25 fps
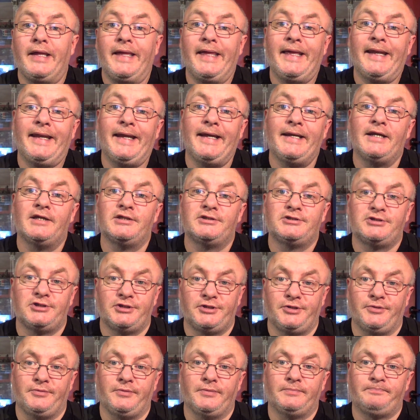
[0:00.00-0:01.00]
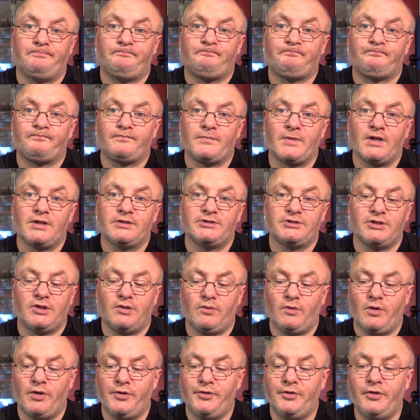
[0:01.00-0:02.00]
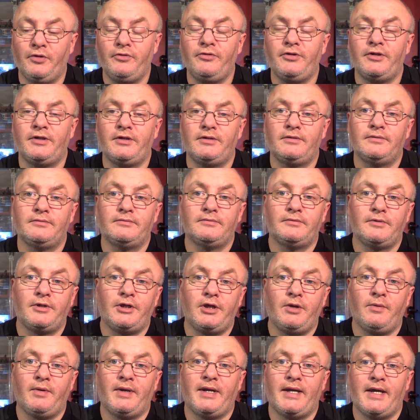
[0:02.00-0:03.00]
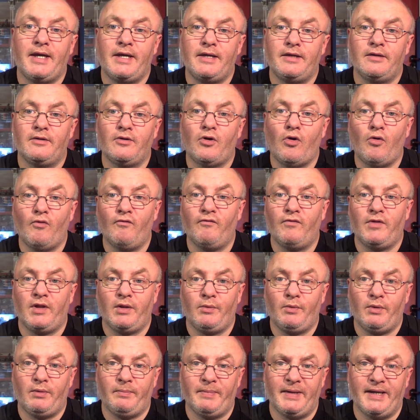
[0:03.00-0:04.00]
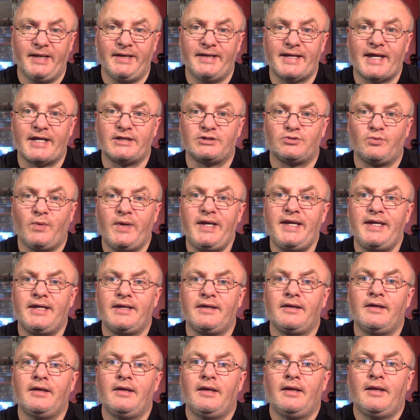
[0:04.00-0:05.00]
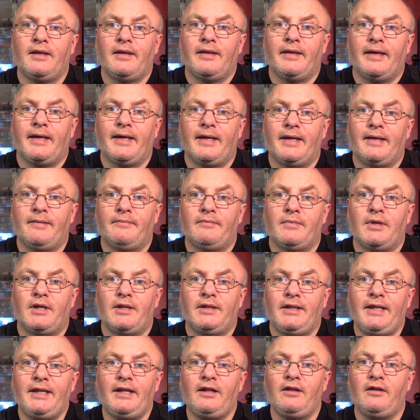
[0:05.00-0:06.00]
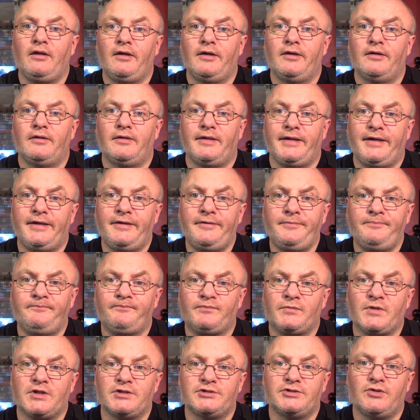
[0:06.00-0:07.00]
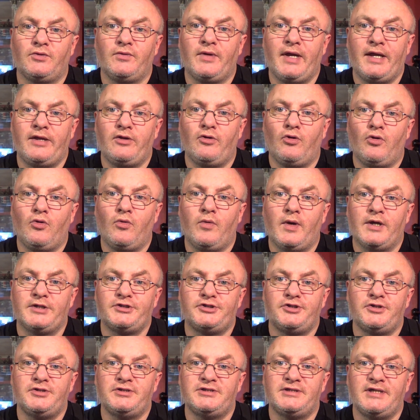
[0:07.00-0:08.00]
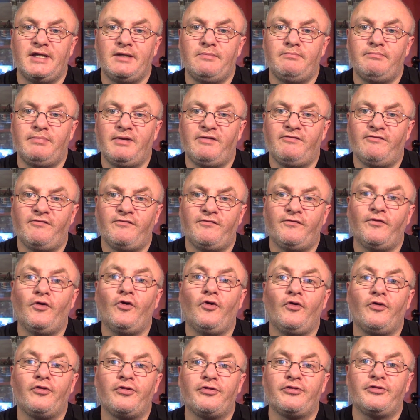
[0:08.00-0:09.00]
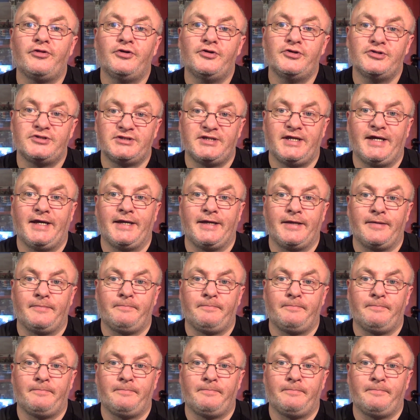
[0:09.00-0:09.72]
you need to do. So another Q&A hopefully will be next week, a little earlier, so get your questions in before Thursday